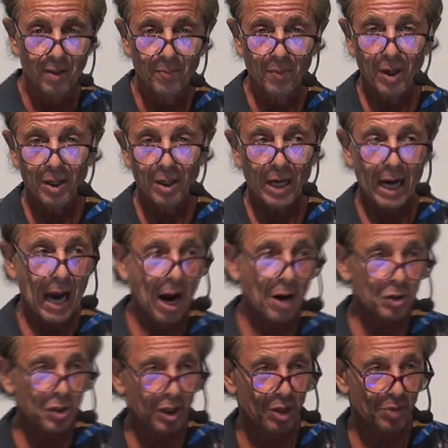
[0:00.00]
But our
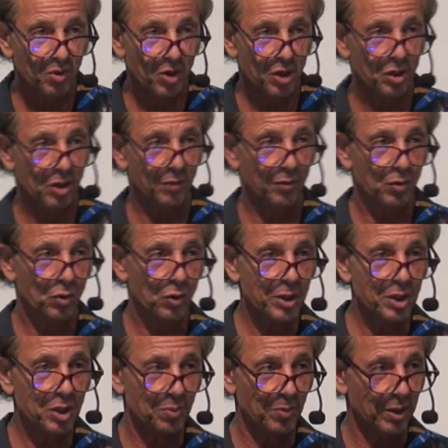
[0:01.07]
celebration of
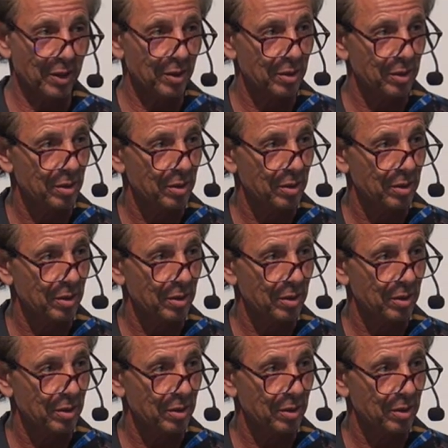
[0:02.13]
Christmas